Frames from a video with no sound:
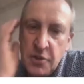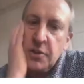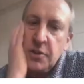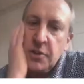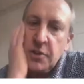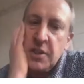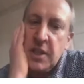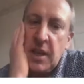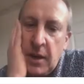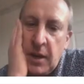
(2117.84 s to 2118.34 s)

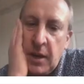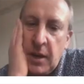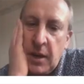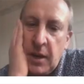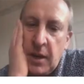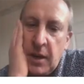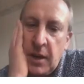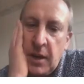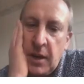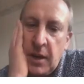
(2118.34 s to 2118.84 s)
about, for
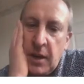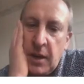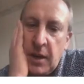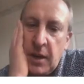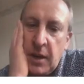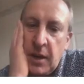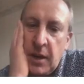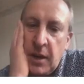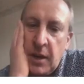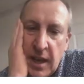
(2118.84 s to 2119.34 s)
instance,
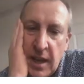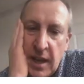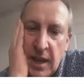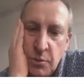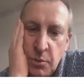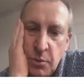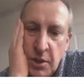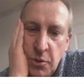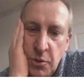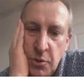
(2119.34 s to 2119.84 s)
signs when
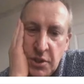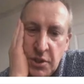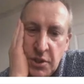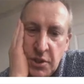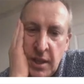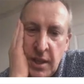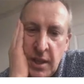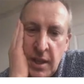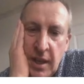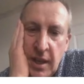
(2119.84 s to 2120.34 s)
you
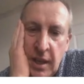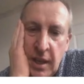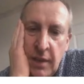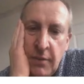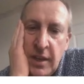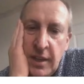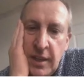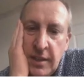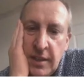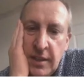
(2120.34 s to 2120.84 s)
see even
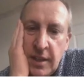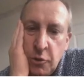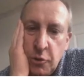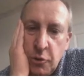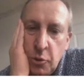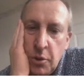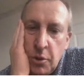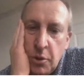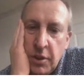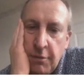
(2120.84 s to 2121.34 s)
in the Tour
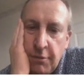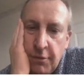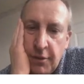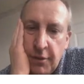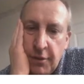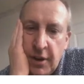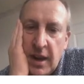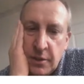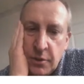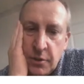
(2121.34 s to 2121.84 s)
de
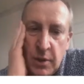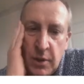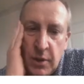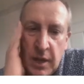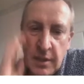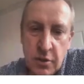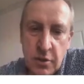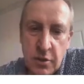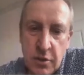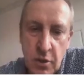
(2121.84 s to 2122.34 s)
France, right?
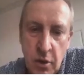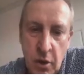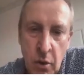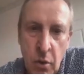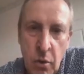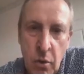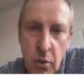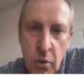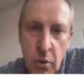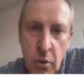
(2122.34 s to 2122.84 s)
So
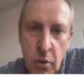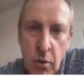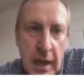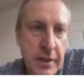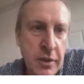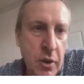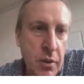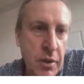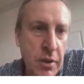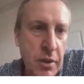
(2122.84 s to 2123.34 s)
I know
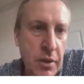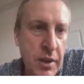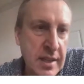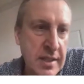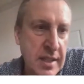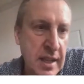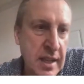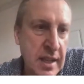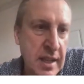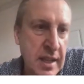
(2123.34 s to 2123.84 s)
there are
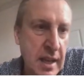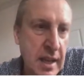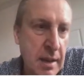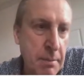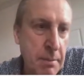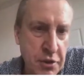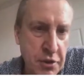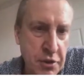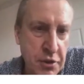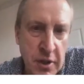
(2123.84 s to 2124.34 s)
some
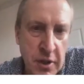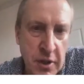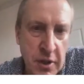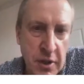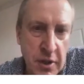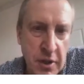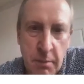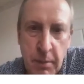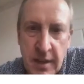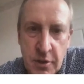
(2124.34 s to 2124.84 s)
professional
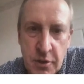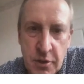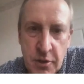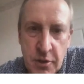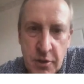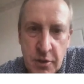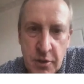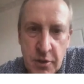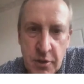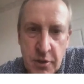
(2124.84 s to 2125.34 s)
bikers or
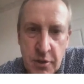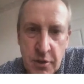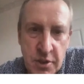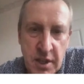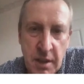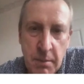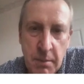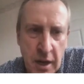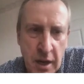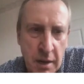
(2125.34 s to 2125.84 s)

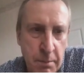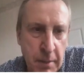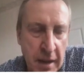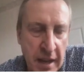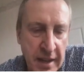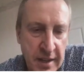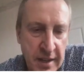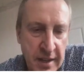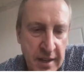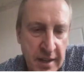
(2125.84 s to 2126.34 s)
semi-professional
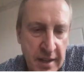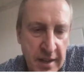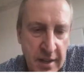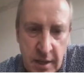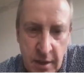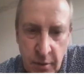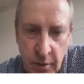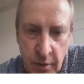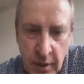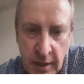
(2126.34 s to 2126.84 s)
bikers here,
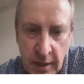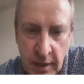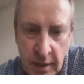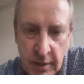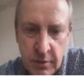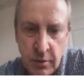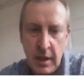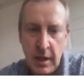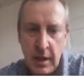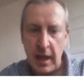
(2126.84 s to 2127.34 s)
right? So
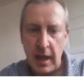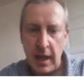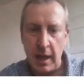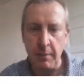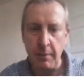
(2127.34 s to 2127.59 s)
I mean,